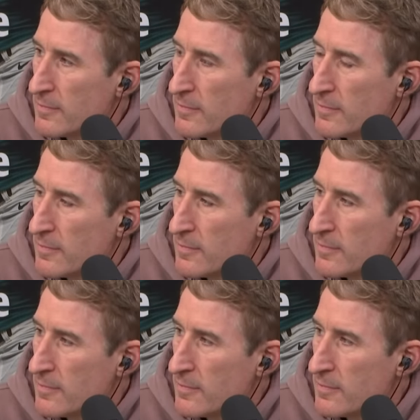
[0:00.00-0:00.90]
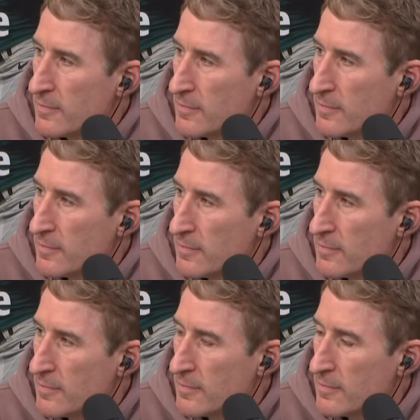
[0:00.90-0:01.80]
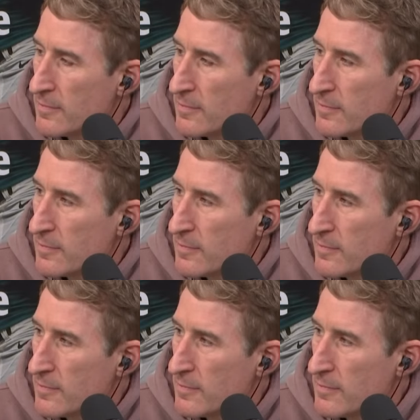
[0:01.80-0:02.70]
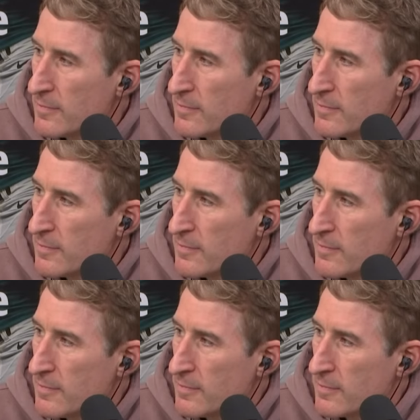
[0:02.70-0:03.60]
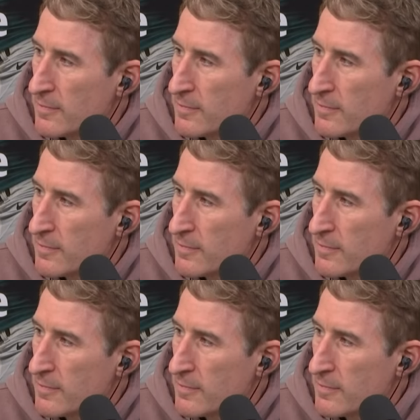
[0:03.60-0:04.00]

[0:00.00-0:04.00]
(silent)